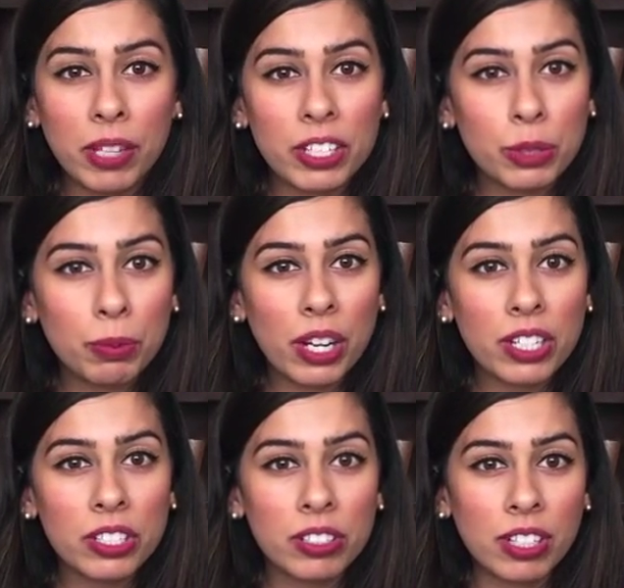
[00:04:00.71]
blush
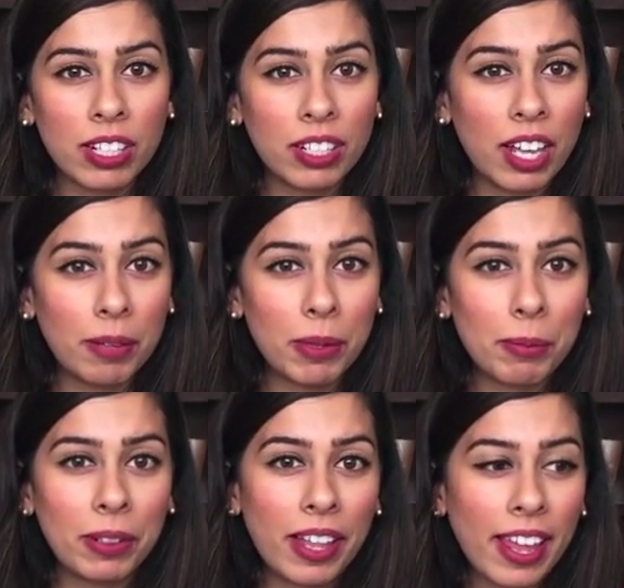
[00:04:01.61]
brush that a lot of
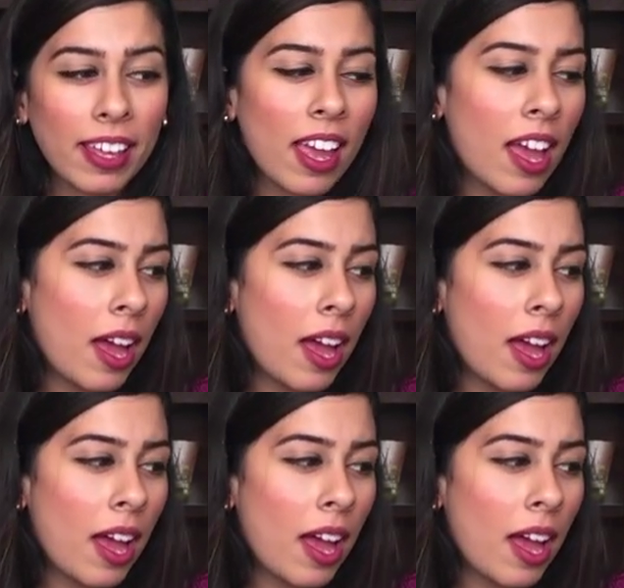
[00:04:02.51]
people like,